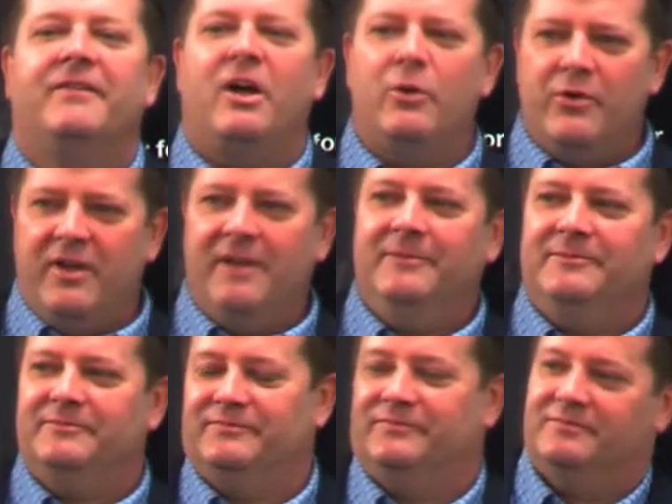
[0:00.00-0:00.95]
The other
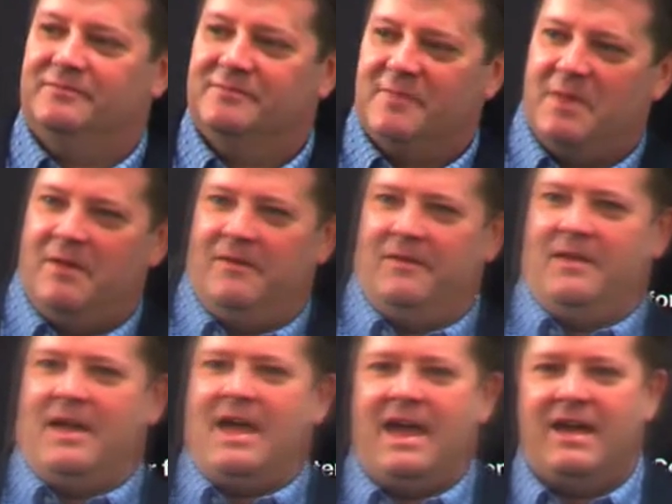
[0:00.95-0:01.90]
thing,
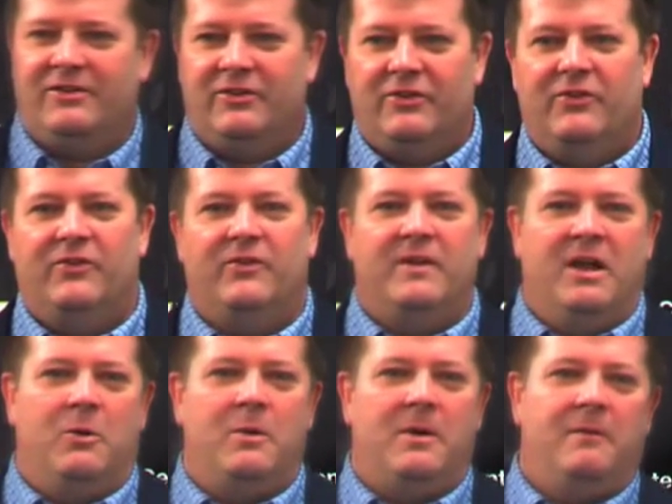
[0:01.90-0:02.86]
and
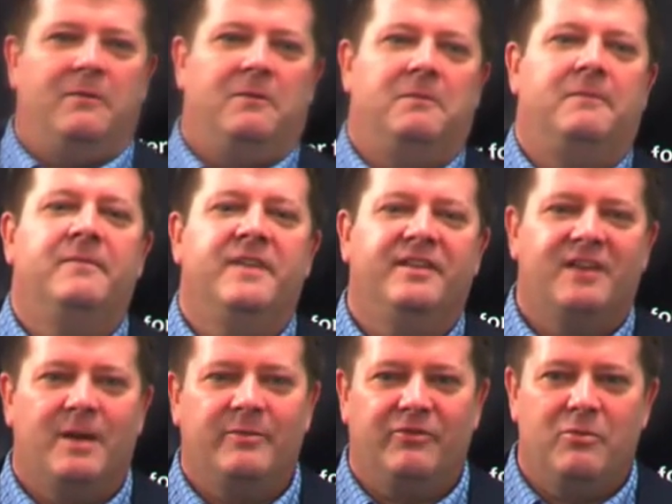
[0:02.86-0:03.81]
you know,
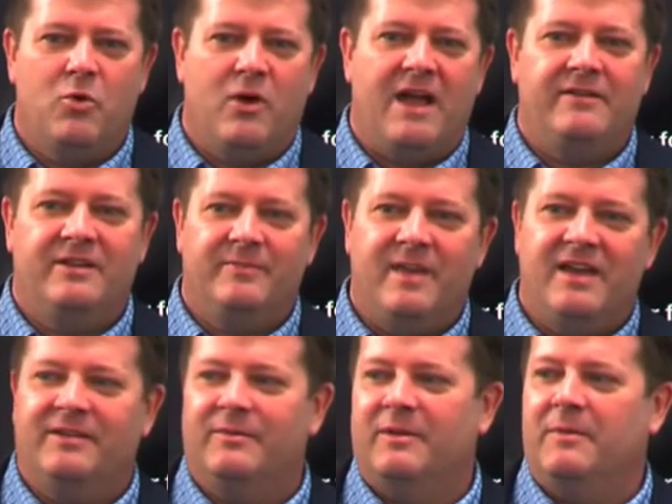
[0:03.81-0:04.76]
this comes from more
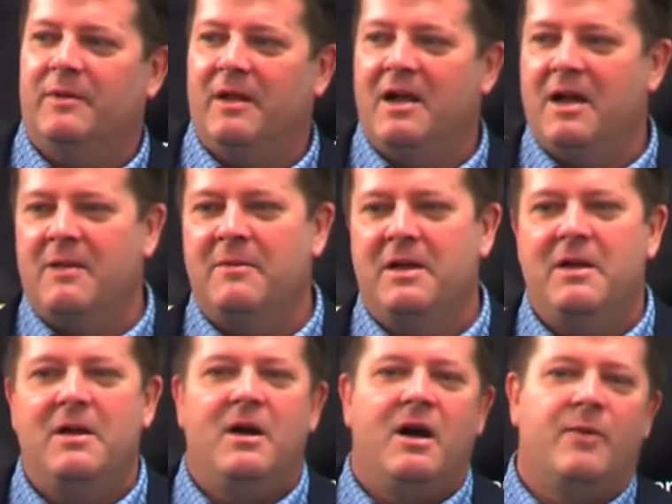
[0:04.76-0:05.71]
evidence-based
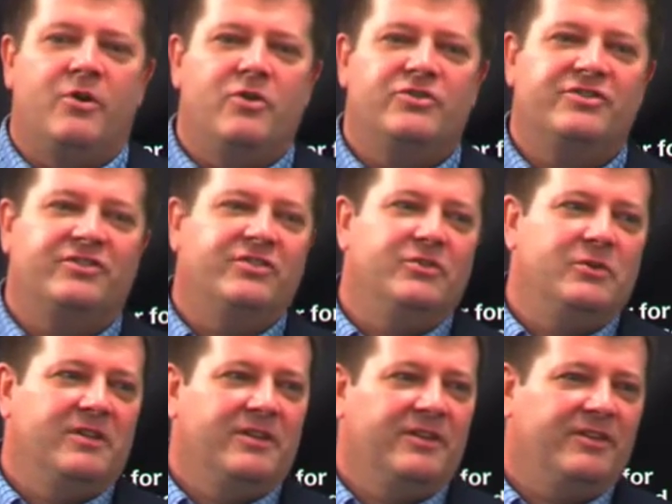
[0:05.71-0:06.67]
approaches to
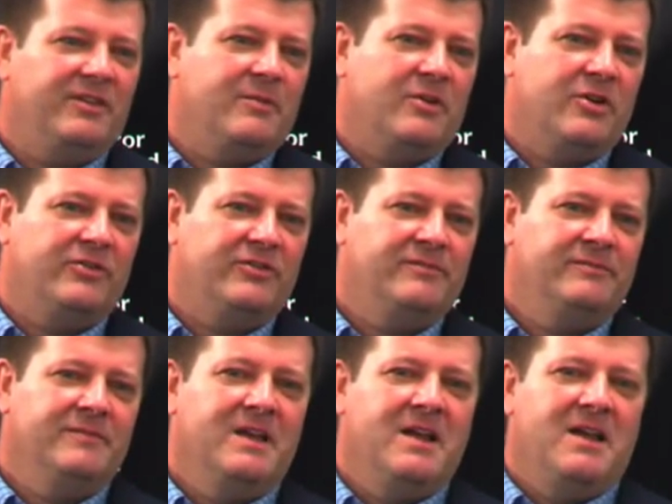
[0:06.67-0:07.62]
doing this in
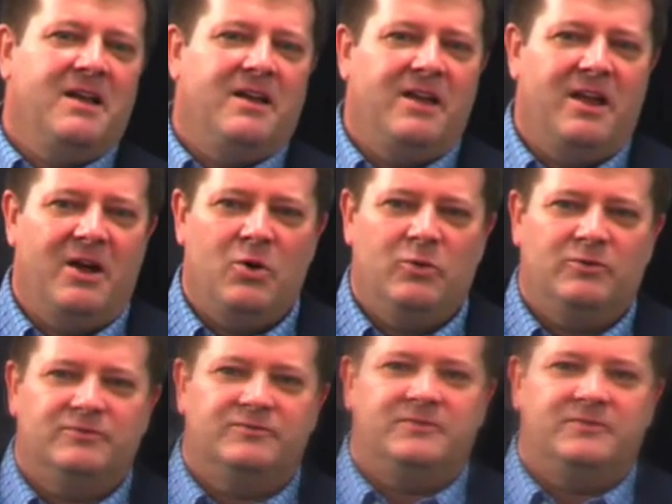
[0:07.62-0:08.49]
person, you know,